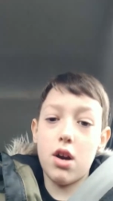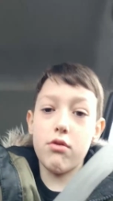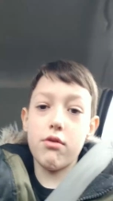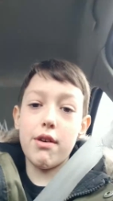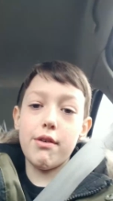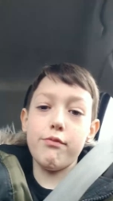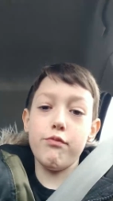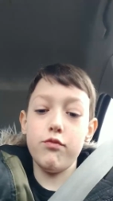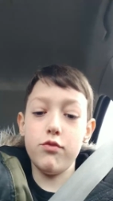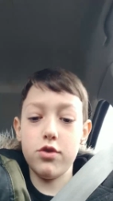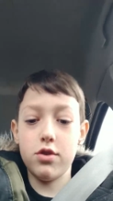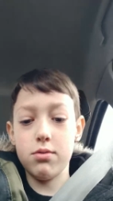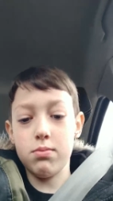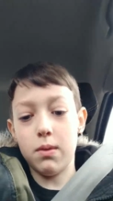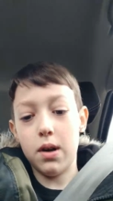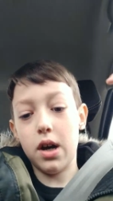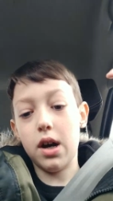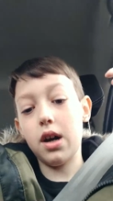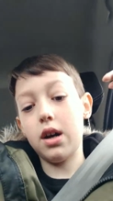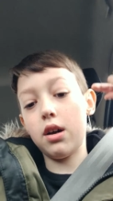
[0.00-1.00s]
around
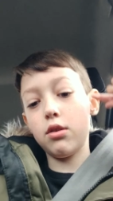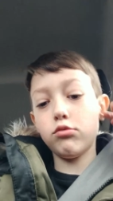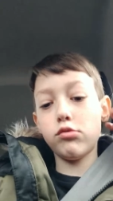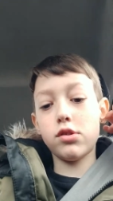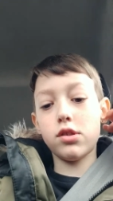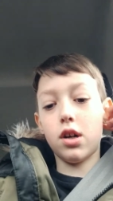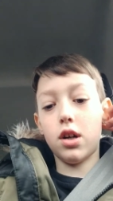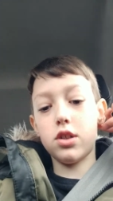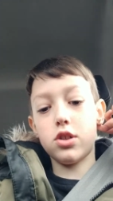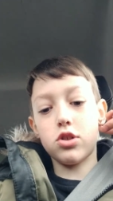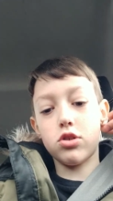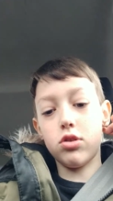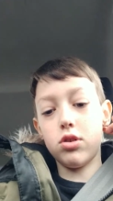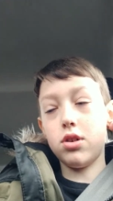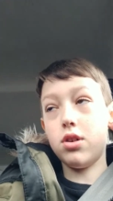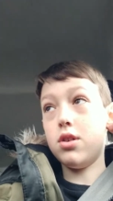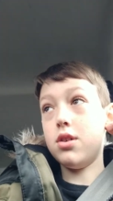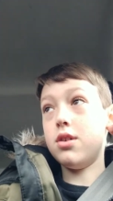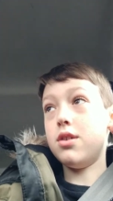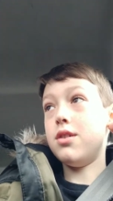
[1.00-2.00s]
my house
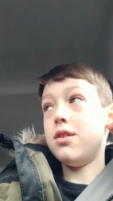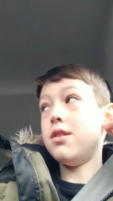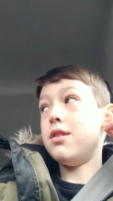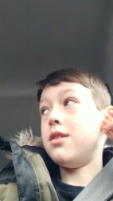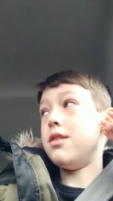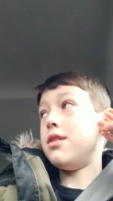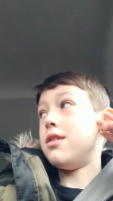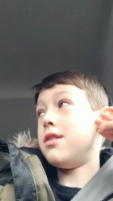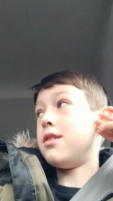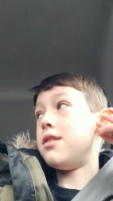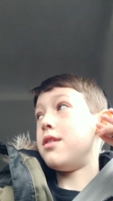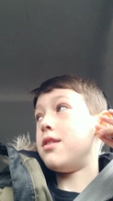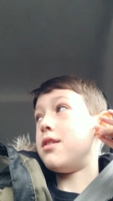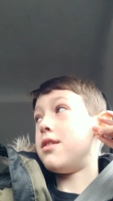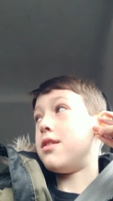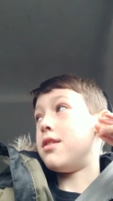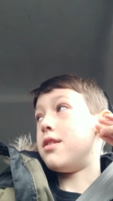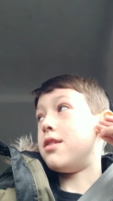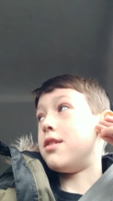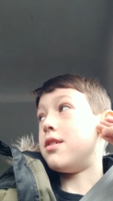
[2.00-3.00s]
actually. No, you're You're just in the
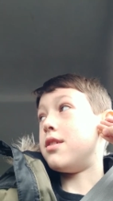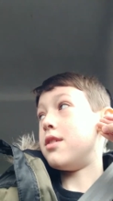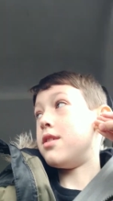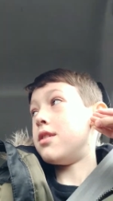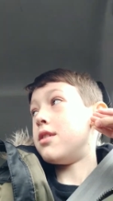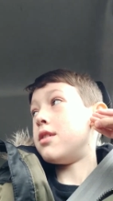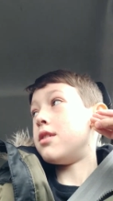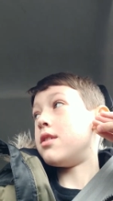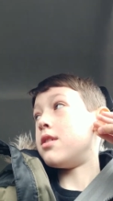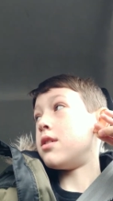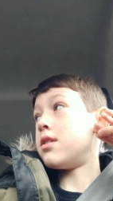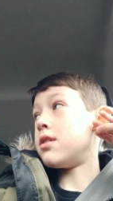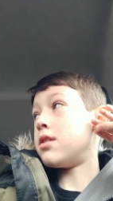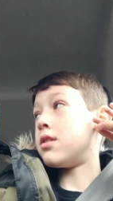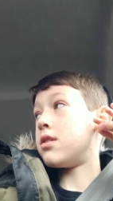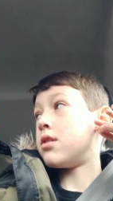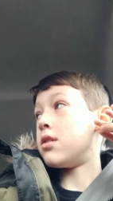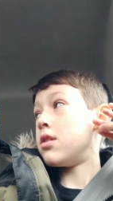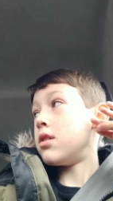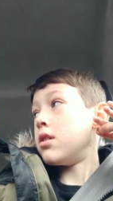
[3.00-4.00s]
car. I'm just nipping
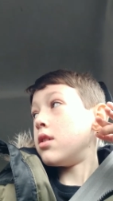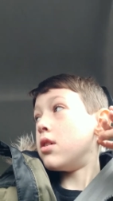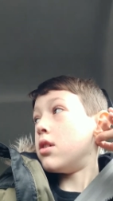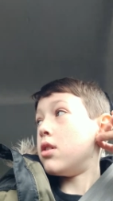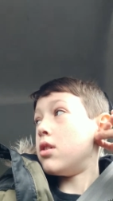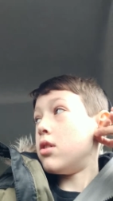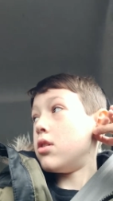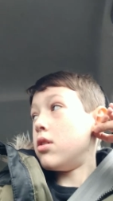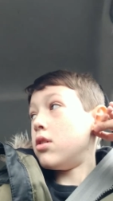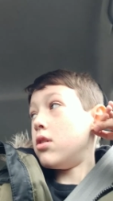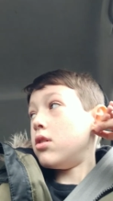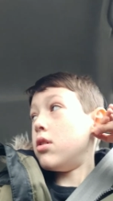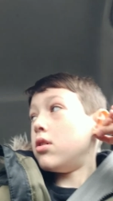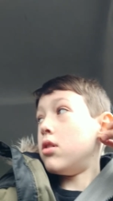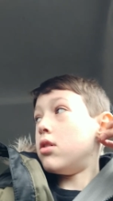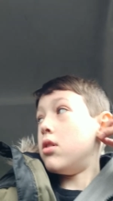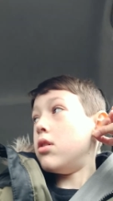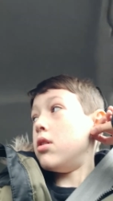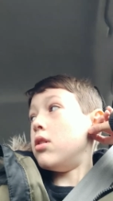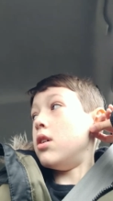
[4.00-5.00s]
in to take the chicken out the
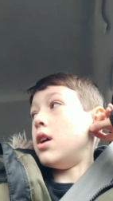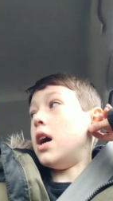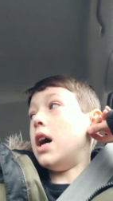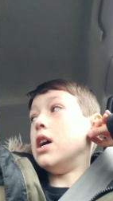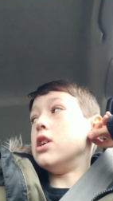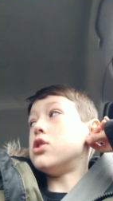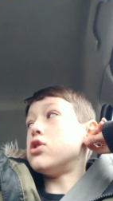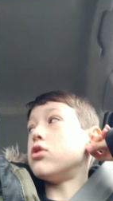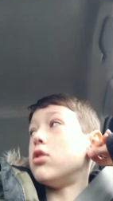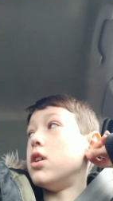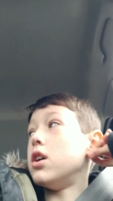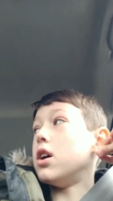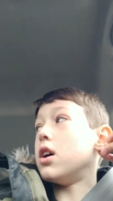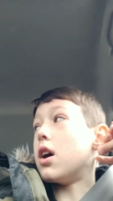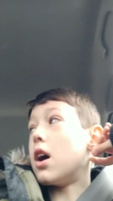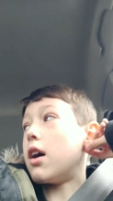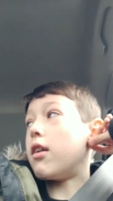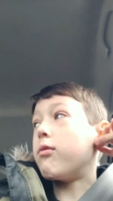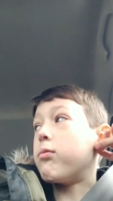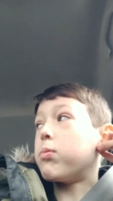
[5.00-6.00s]
freezer.
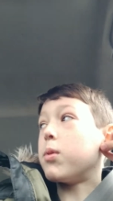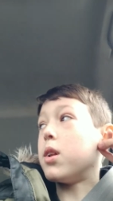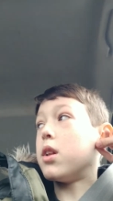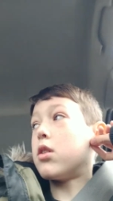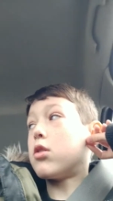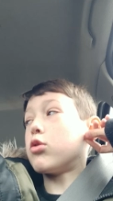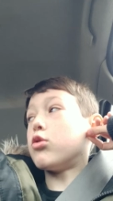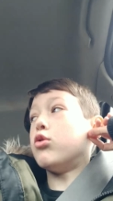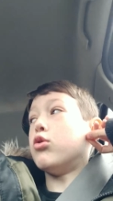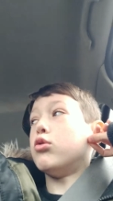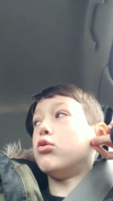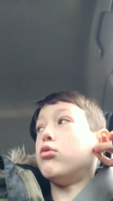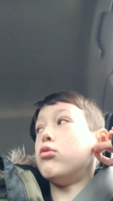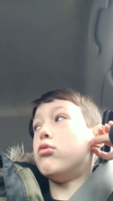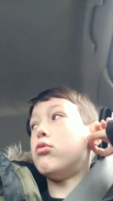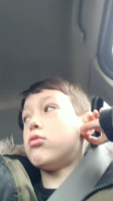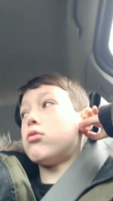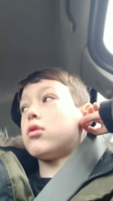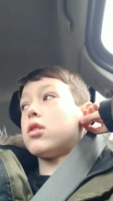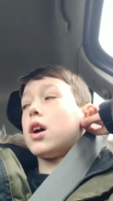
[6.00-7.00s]
Actually, I've been
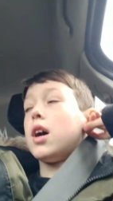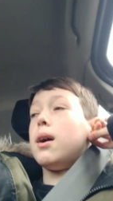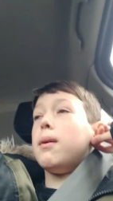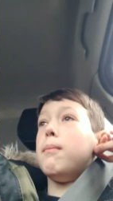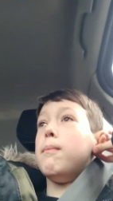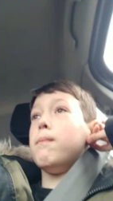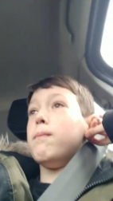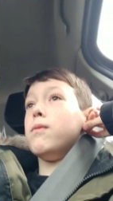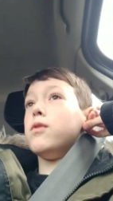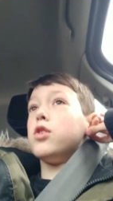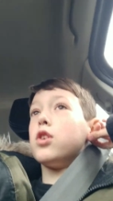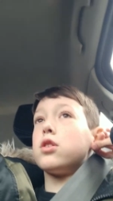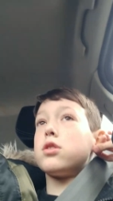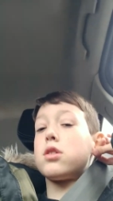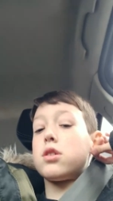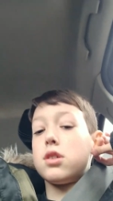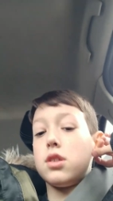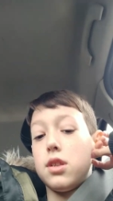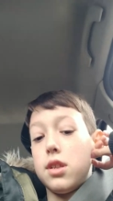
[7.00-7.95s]
told I'm just